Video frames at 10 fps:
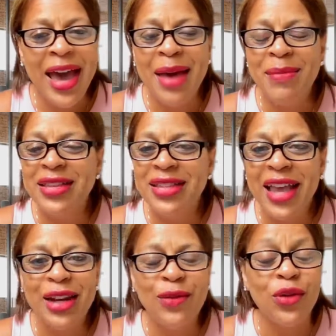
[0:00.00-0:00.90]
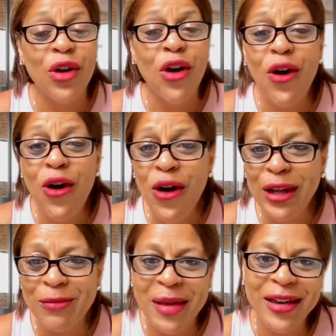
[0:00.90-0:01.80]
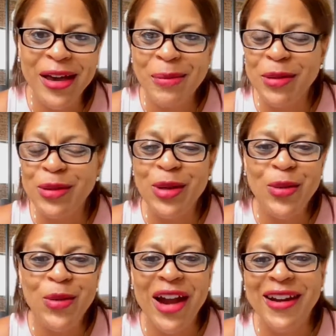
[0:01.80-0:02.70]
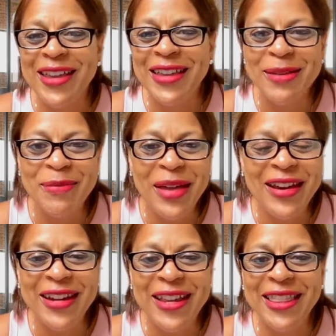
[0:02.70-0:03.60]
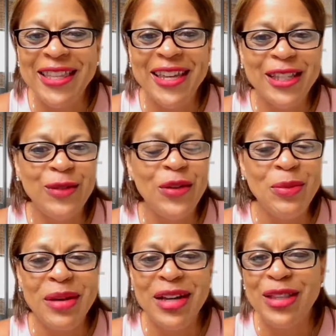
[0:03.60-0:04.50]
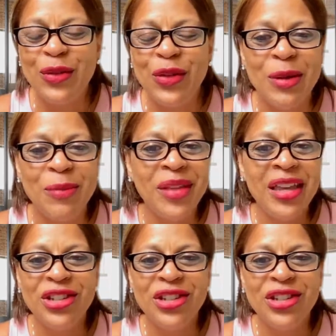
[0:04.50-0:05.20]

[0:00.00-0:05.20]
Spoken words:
I'm excited for all of my couples who are getting married in the next few months from